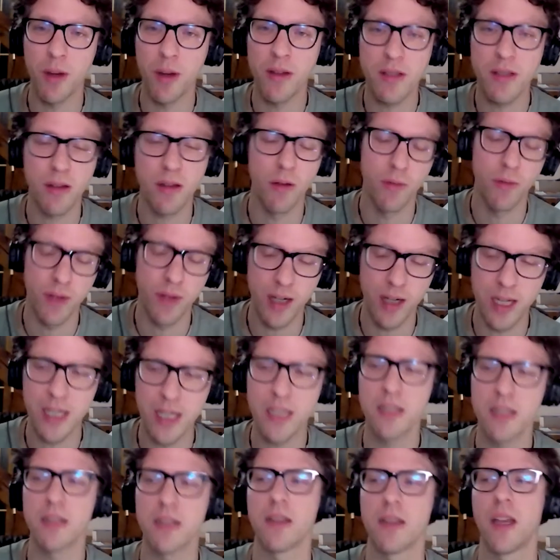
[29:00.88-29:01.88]
periods
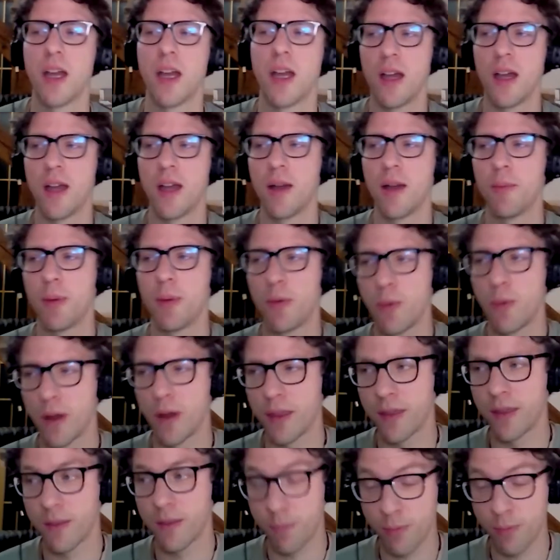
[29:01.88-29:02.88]
overnight, but
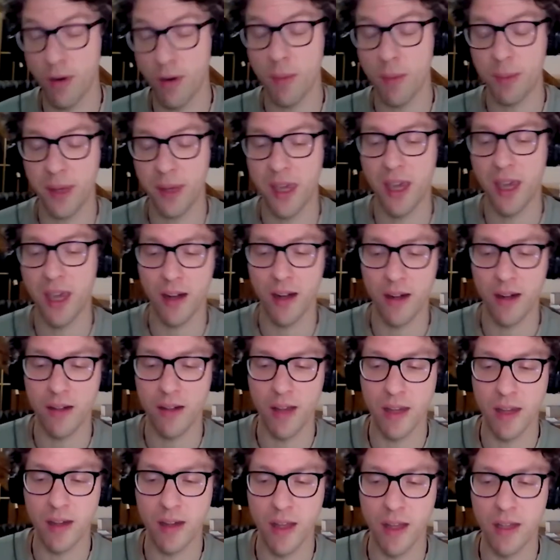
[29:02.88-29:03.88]
with proper care and
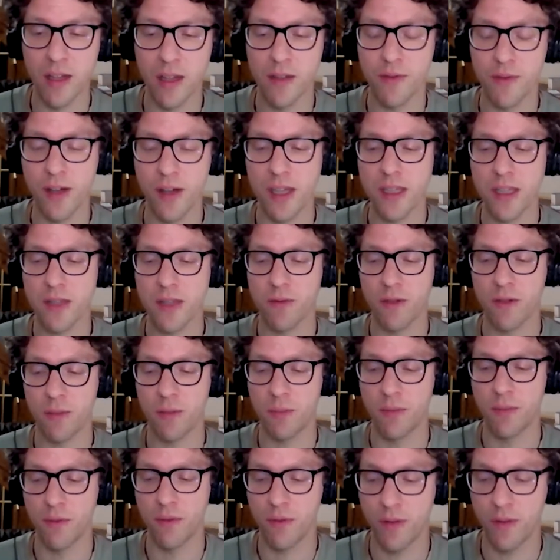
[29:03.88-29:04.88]
advice
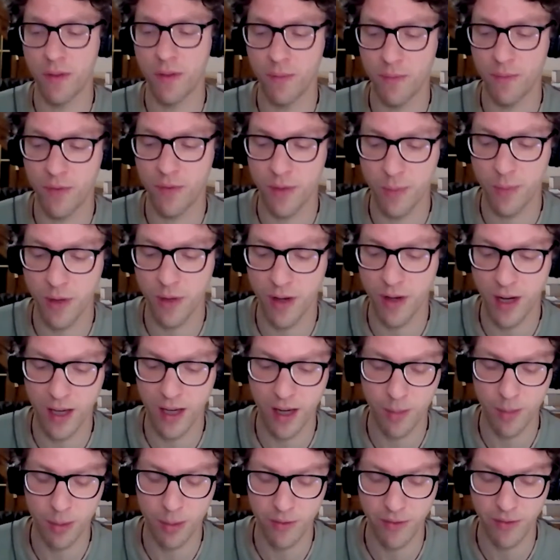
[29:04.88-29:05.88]
from your eye
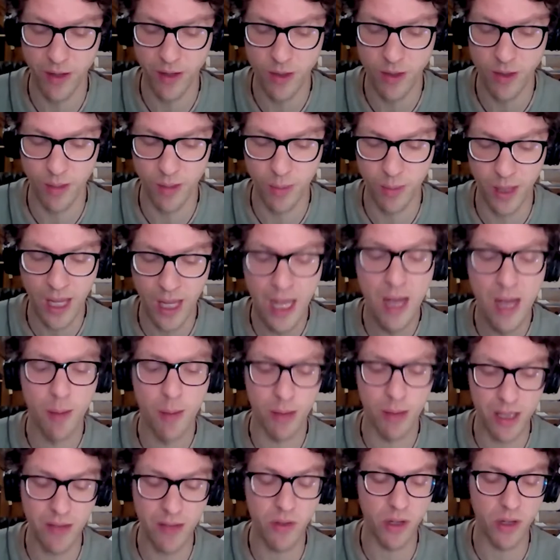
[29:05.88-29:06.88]
care professional. But
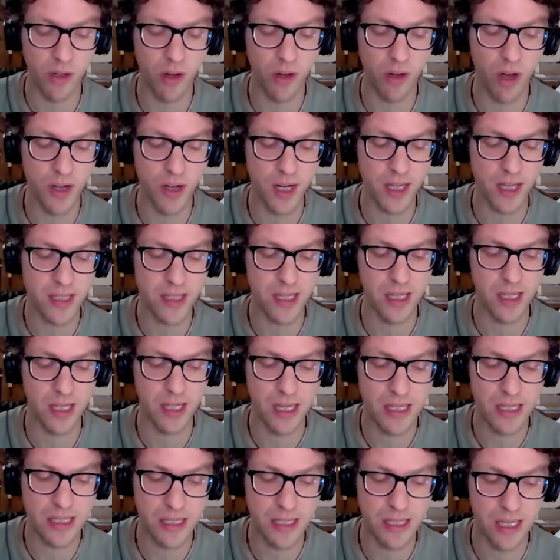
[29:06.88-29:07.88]
leaving your contacts in
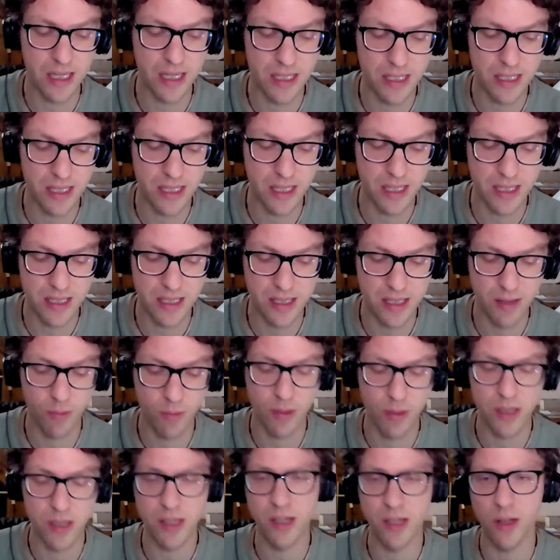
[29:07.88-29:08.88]
is the
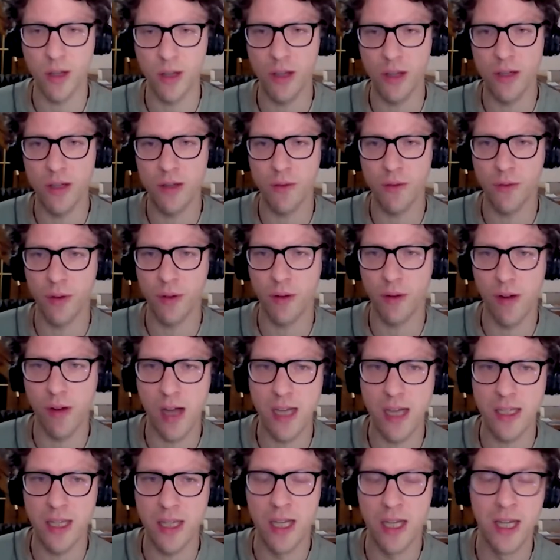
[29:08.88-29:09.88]
worst thing you can do for your
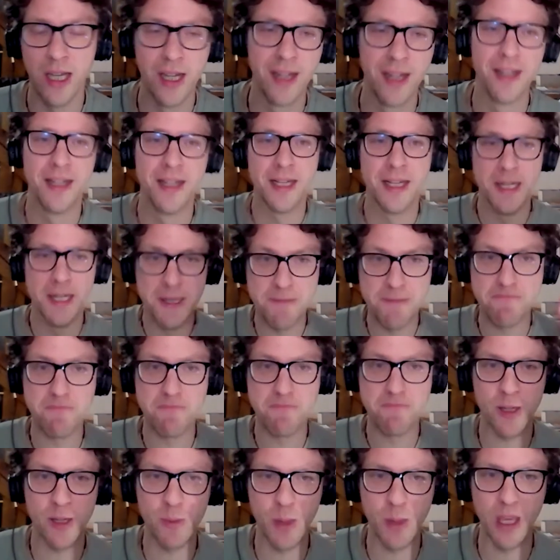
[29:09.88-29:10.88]
eyes.
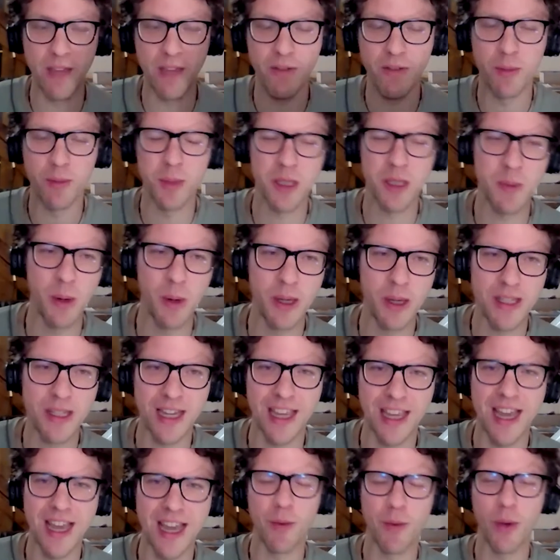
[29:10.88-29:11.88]
Speaking from experience, I
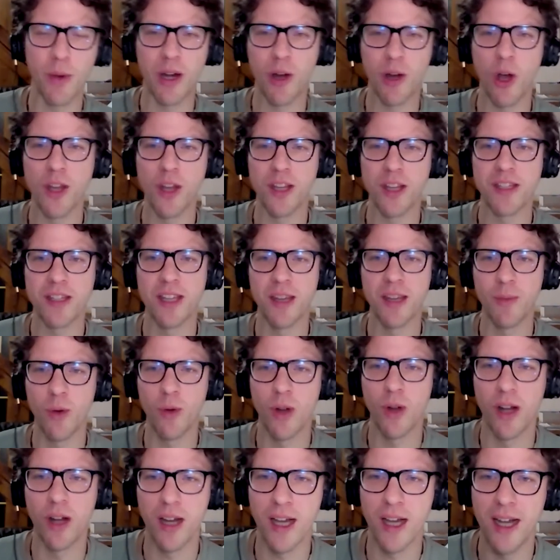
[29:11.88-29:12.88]
can't wear contacts
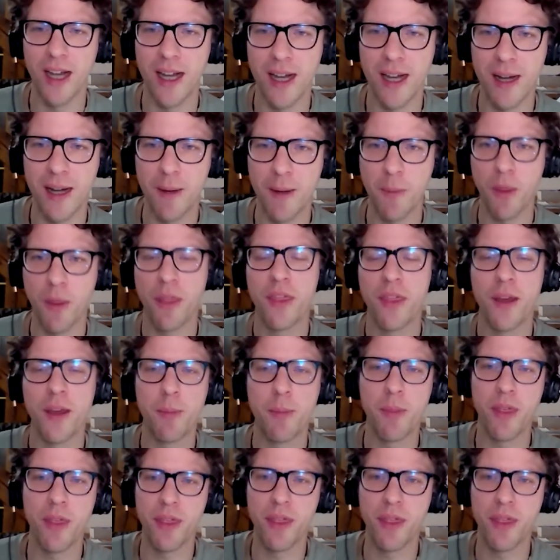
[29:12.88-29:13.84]
anymore. The